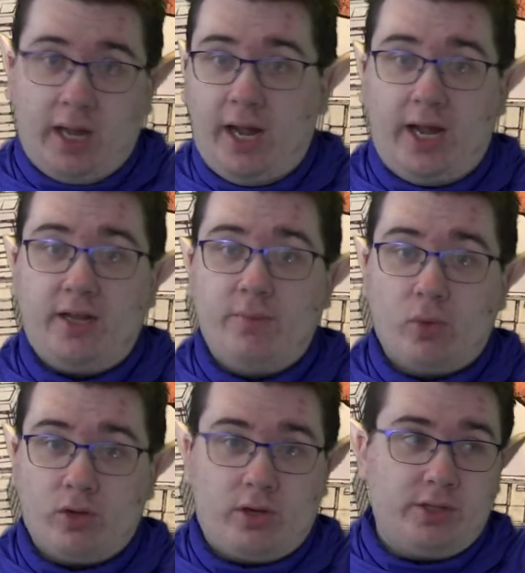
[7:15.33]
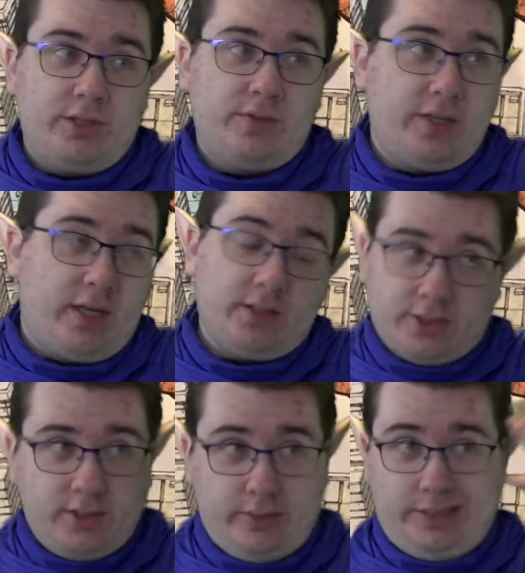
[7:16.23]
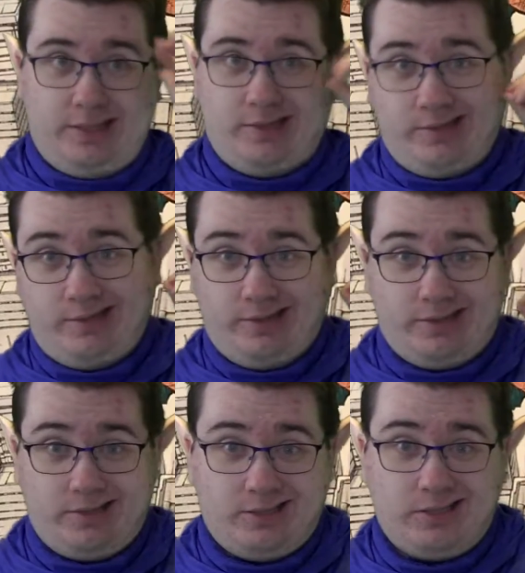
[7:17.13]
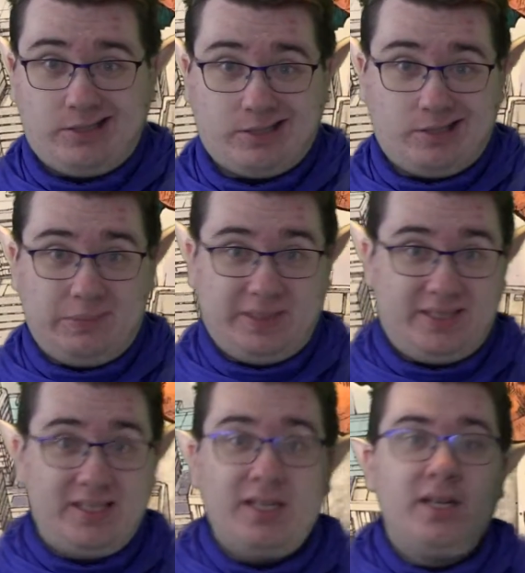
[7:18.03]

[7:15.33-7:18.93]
any more Guardians of the Galaxy, which luckily he hasn't actually been,